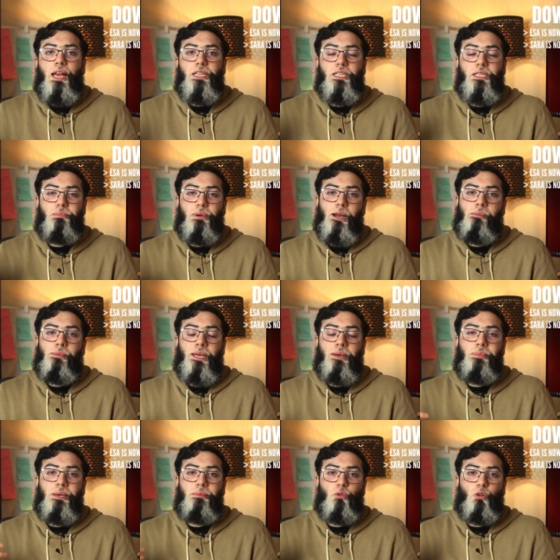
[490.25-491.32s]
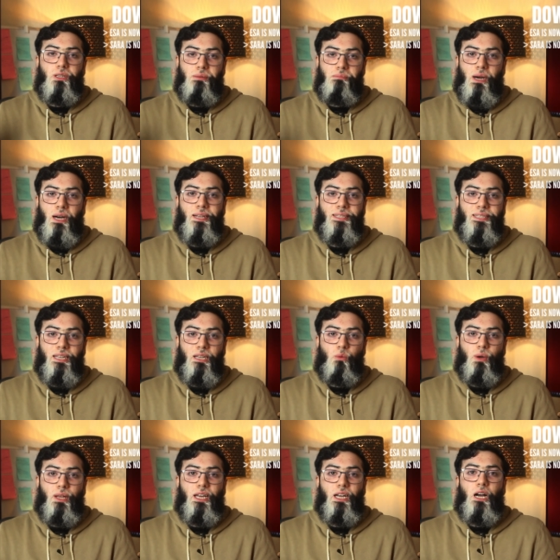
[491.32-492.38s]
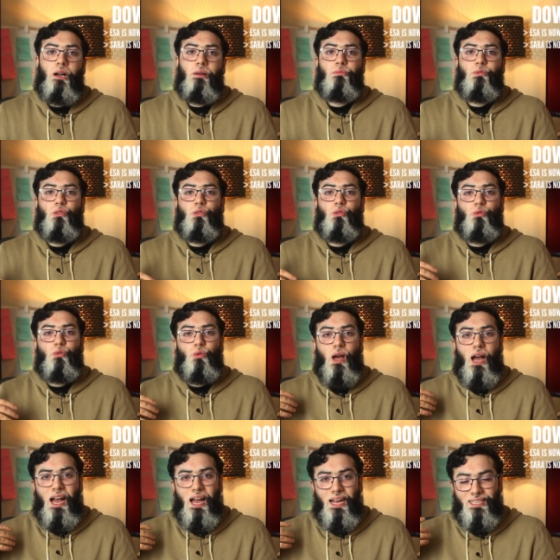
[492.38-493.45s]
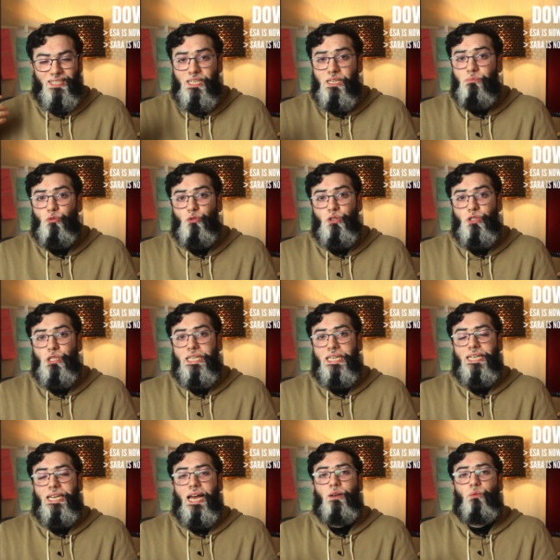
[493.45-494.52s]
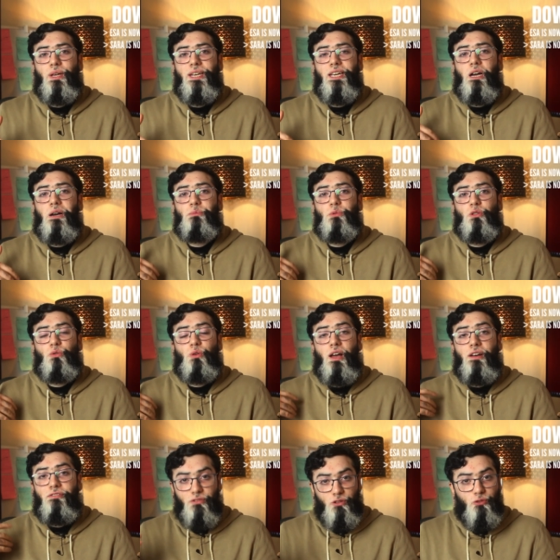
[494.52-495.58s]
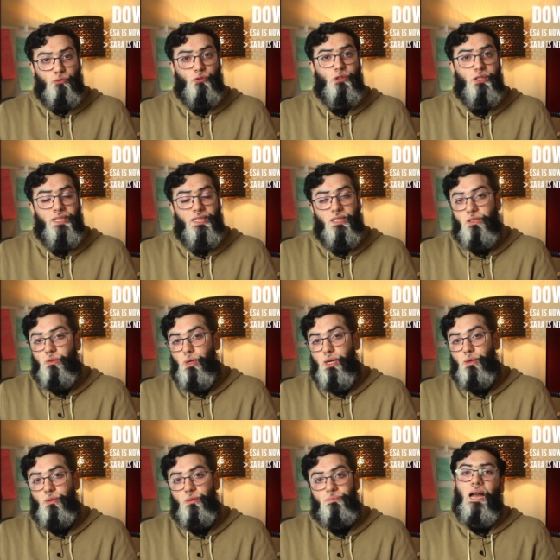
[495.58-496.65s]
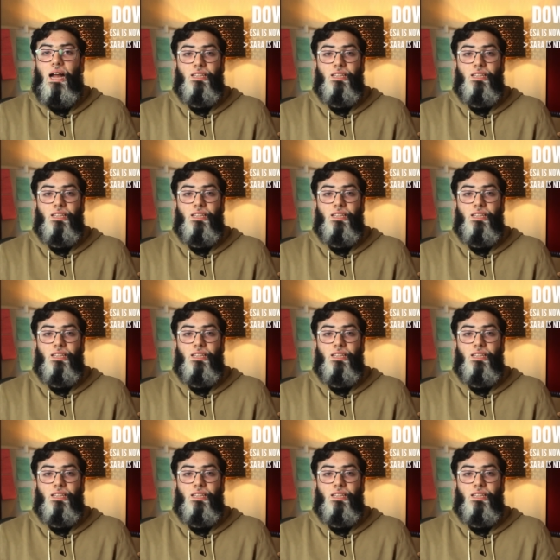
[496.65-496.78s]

she's becoming a bit more demanding when it comes to her sleep routine and when it comes to her food routine as well.